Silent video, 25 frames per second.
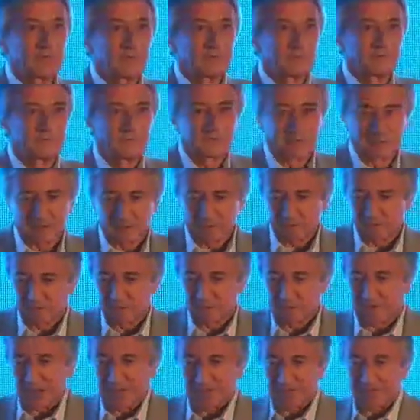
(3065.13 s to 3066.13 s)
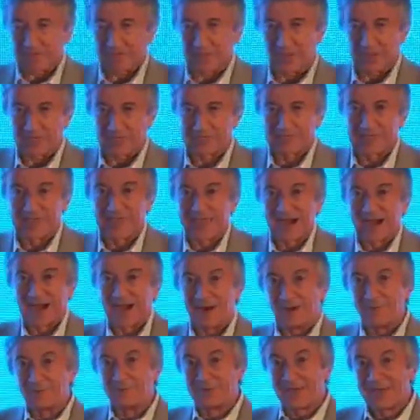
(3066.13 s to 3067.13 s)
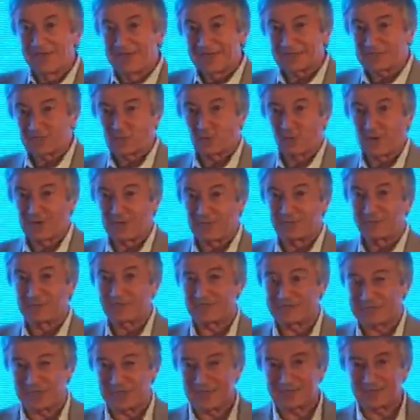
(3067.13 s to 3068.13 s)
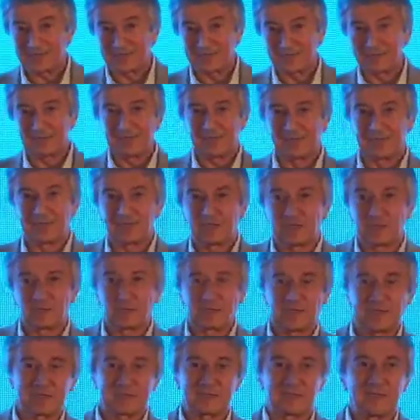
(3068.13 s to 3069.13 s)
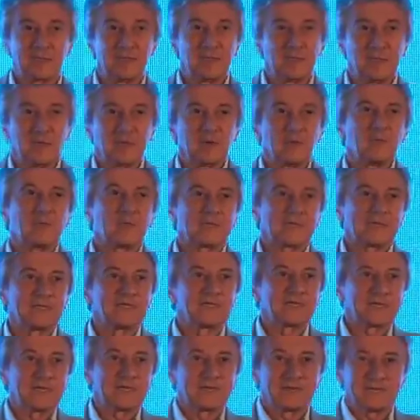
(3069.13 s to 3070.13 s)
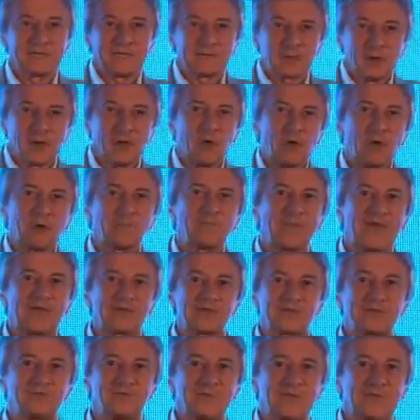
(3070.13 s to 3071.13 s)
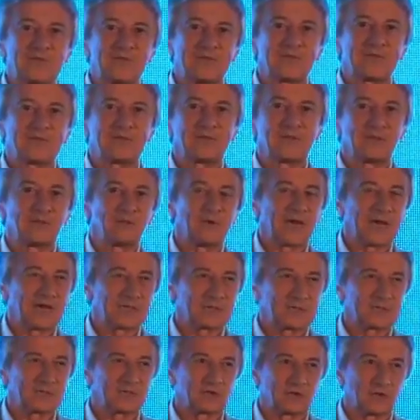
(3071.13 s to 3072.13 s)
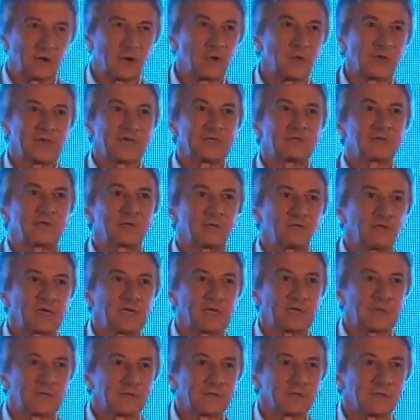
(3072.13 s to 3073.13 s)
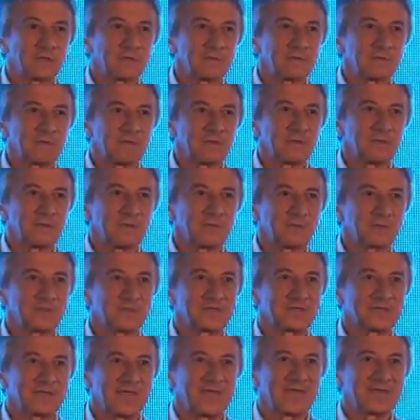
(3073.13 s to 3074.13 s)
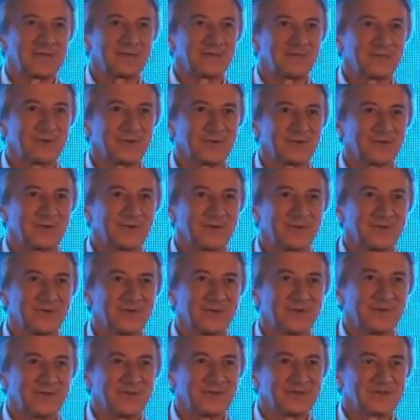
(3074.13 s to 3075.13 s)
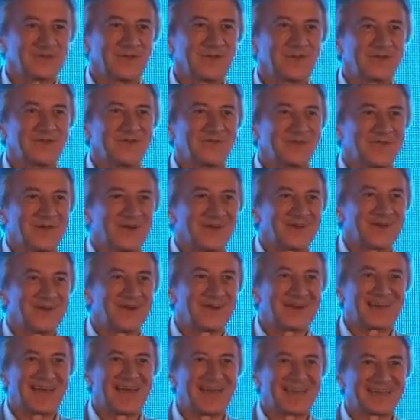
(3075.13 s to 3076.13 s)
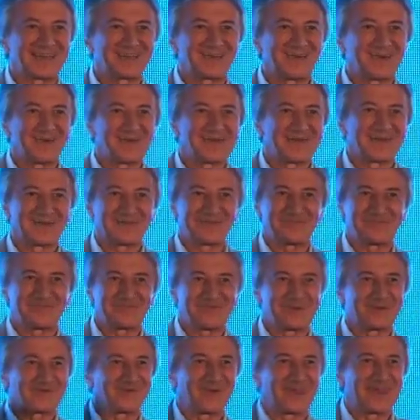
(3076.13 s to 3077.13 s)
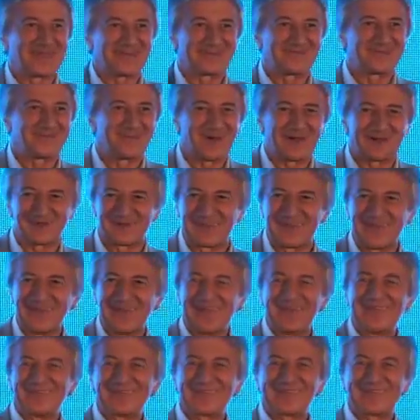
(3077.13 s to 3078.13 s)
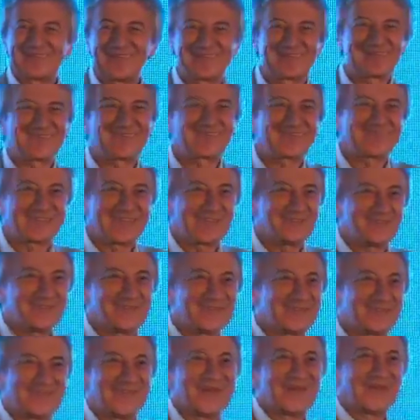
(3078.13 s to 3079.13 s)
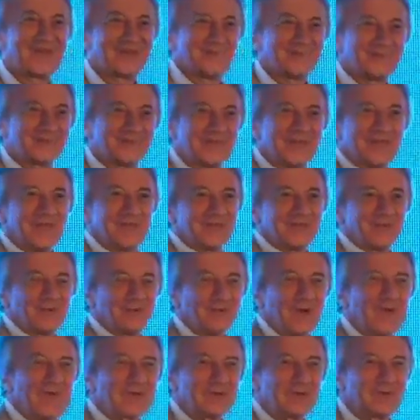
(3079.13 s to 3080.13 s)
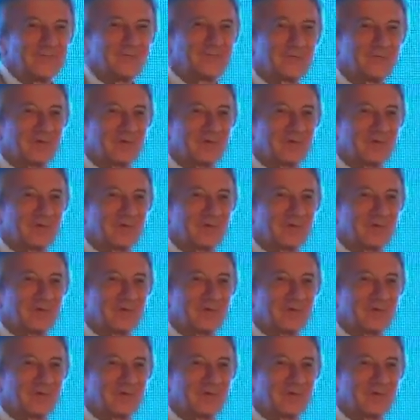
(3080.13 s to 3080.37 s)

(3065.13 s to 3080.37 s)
of the branding dollars. How big is 20% in the U.S.? Well, consider that all measured media in the U.S. is growing at 3% per year. So you've got online growing at a rate of about 6 to 7 times the rate of